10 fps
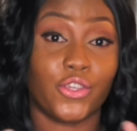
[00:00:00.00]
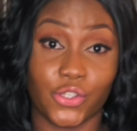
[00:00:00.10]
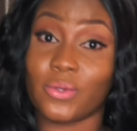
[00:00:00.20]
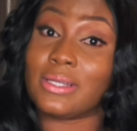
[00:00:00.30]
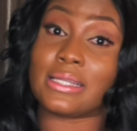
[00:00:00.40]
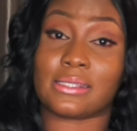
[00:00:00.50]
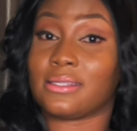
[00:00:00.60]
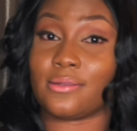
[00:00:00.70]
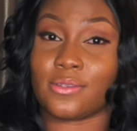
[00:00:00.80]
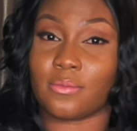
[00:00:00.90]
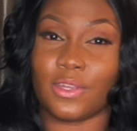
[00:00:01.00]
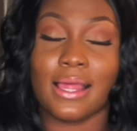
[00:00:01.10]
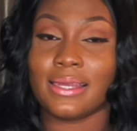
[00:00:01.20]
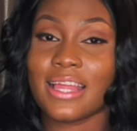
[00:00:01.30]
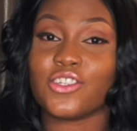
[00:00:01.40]
you listening to me.
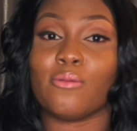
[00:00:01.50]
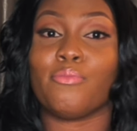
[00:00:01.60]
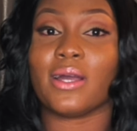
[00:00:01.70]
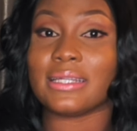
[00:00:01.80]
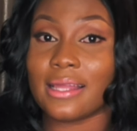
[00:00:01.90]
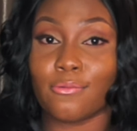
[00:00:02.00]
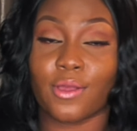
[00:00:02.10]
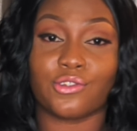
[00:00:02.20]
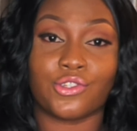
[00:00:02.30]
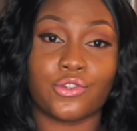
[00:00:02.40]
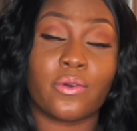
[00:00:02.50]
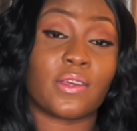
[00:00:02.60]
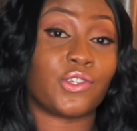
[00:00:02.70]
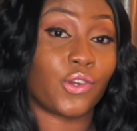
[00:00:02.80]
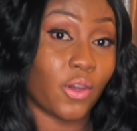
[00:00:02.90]
Let your body language show
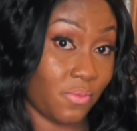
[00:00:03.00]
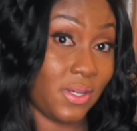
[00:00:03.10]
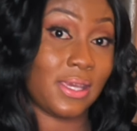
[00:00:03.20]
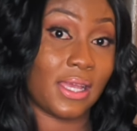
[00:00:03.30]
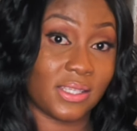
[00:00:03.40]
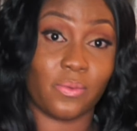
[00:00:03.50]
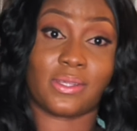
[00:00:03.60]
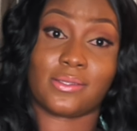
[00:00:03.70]
that you're communicating with